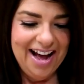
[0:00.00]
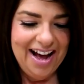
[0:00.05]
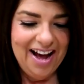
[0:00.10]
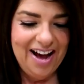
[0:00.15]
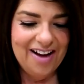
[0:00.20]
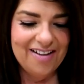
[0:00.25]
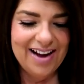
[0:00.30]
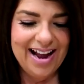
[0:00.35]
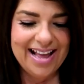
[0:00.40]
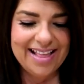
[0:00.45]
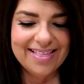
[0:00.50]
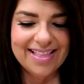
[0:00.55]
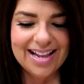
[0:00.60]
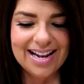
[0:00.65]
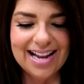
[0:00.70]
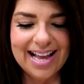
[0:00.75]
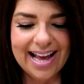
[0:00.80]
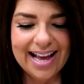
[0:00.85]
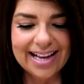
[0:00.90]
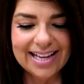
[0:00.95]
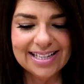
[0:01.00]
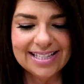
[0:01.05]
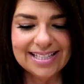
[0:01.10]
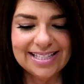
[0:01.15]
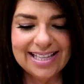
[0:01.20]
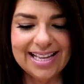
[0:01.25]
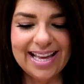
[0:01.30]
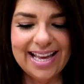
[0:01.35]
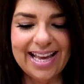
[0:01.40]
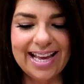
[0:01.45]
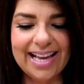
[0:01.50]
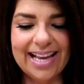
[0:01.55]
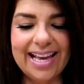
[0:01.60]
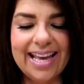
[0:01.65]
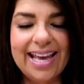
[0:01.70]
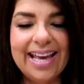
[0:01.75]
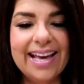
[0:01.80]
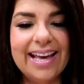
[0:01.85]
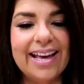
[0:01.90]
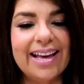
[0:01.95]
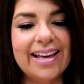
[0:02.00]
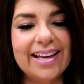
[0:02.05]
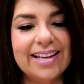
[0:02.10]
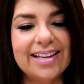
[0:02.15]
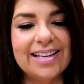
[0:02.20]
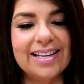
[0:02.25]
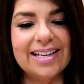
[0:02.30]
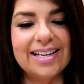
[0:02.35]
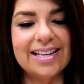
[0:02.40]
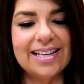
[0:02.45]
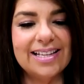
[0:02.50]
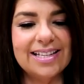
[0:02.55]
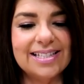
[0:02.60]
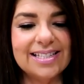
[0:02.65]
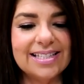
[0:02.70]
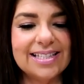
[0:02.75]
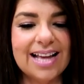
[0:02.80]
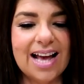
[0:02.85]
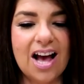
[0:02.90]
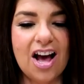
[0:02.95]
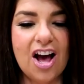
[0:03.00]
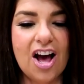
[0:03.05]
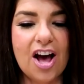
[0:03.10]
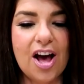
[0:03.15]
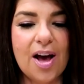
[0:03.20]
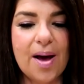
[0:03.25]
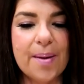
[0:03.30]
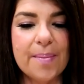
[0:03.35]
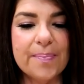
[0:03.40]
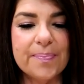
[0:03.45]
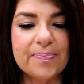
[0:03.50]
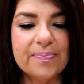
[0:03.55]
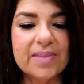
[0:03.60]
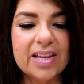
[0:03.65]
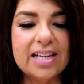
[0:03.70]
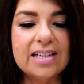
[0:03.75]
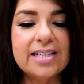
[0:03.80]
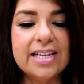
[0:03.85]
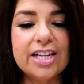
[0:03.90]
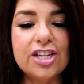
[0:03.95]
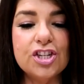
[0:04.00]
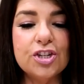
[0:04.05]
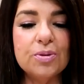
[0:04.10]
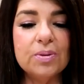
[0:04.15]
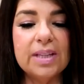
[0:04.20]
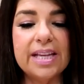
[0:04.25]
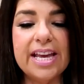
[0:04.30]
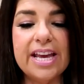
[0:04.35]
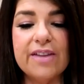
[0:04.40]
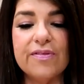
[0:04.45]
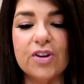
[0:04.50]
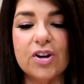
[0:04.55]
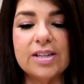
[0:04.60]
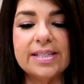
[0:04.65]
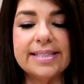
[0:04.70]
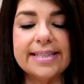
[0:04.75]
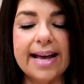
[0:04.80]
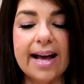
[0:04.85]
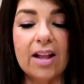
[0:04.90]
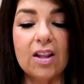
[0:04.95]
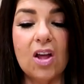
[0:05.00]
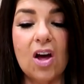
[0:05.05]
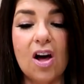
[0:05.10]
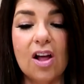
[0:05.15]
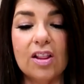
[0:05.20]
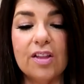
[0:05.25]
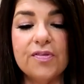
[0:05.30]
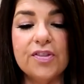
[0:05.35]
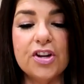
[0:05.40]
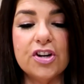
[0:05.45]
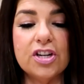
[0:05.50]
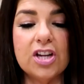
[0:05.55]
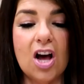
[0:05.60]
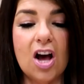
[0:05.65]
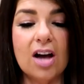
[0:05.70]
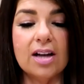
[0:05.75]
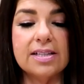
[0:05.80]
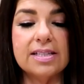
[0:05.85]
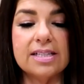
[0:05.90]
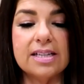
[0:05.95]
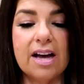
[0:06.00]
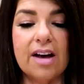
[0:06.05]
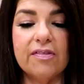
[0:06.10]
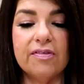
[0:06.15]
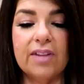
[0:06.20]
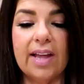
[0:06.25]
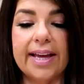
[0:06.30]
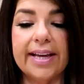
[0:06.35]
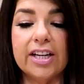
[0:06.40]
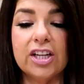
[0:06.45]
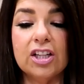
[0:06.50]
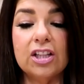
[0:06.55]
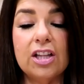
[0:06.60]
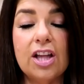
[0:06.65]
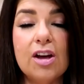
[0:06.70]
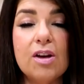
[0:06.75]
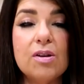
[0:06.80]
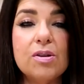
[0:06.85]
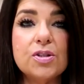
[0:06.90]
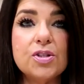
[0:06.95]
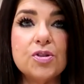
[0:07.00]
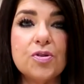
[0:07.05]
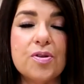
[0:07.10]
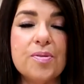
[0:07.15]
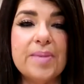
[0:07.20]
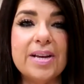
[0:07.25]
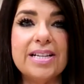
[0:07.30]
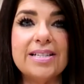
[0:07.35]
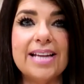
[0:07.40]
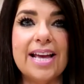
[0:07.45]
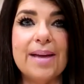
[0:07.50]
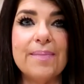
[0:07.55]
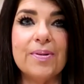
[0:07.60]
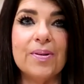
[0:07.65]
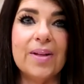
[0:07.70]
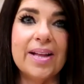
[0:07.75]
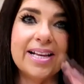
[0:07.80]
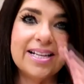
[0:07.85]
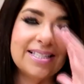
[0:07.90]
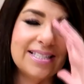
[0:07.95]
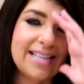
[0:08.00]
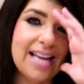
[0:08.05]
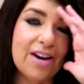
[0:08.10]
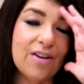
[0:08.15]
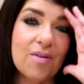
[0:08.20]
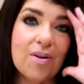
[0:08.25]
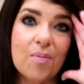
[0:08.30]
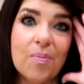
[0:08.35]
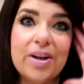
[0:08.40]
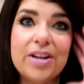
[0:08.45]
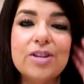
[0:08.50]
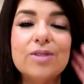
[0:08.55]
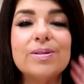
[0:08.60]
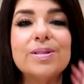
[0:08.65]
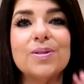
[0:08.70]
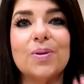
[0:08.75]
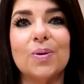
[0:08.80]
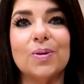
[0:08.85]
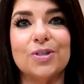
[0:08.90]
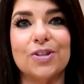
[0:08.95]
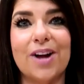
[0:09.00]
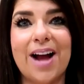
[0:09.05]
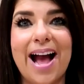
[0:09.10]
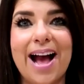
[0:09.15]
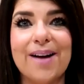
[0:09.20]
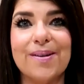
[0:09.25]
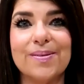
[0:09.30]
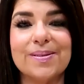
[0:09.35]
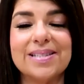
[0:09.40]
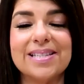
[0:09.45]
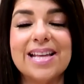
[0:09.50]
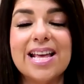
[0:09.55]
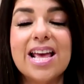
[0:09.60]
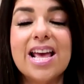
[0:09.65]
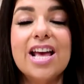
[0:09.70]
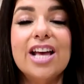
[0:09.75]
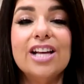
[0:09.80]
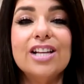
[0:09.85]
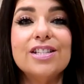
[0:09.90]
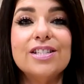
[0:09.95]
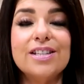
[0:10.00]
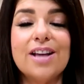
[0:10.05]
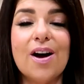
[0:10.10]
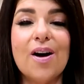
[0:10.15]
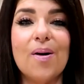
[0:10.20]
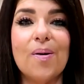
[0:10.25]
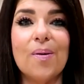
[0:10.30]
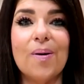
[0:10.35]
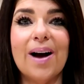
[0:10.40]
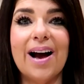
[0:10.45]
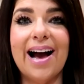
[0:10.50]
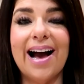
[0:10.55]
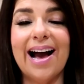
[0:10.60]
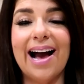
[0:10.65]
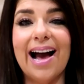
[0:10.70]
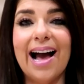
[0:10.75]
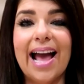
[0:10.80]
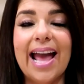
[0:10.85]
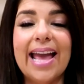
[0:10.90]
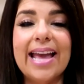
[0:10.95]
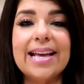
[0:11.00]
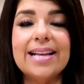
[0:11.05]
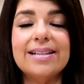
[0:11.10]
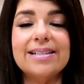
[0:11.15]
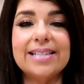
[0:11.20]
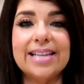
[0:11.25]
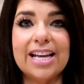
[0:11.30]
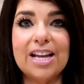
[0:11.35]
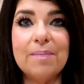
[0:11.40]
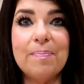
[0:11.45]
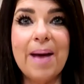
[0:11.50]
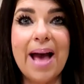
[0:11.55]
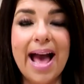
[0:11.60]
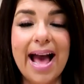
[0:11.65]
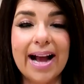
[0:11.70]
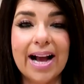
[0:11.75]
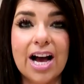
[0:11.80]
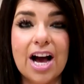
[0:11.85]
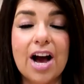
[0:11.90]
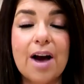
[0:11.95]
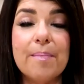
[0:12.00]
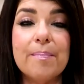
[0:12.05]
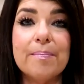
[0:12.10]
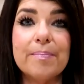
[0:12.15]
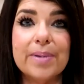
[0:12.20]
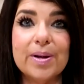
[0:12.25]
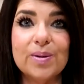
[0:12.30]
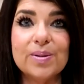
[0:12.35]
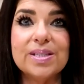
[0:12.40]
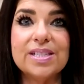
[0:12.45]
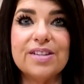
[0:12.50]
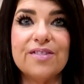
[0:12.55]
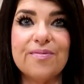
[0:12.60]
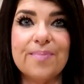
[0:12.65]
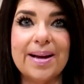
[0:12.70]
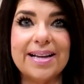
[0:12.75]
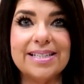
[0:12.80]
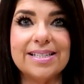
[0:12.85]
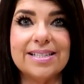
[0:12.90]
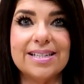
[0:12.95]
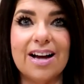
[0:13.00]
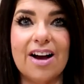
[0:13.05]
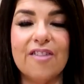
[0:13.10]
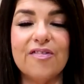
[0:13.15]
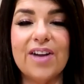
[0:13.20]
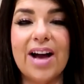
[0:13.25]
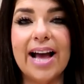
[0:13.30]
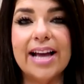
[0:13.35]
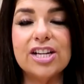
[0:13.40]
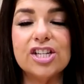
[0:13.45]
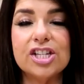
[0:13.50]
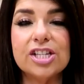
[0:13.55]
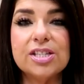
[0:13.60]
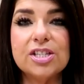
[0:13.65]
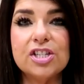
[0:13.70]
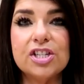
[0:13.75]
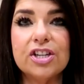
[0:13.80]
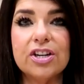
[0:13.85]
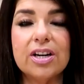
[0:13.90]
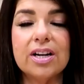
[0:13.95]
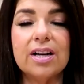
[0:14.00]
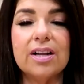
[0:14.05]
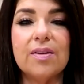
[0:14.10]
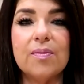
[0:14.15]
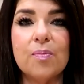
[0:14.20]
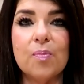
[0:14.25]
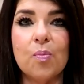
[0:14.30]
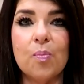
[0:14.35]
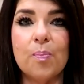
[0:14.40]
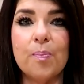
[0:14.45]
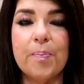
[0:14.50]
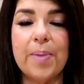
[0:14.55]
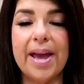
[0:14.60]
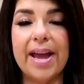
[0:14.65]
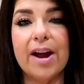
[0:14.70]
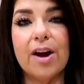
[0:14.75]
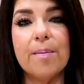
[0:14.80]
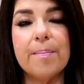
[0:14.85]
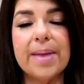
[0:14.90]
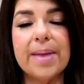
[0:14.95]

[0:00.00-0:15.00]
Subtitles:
All right, the next thing is, did you leave or sell all of your dog stuff, like clothes, grooming table, etc., when you sold your house? So I did pack up most of my stuff. I just took bare